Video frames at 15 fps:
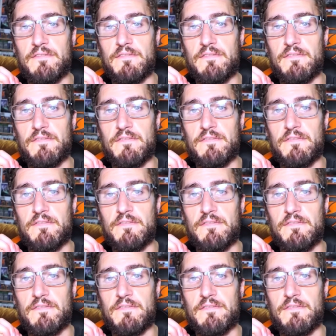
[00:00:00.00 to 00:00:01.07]

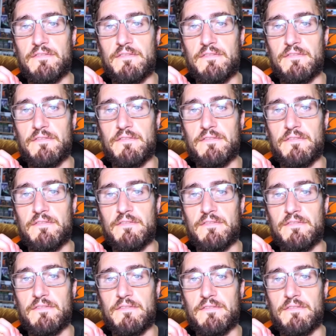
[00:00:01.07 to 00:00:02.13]

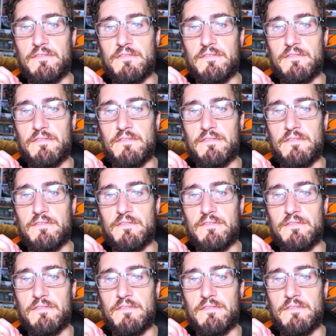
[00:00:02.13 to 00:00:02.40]
The person shown says nothing.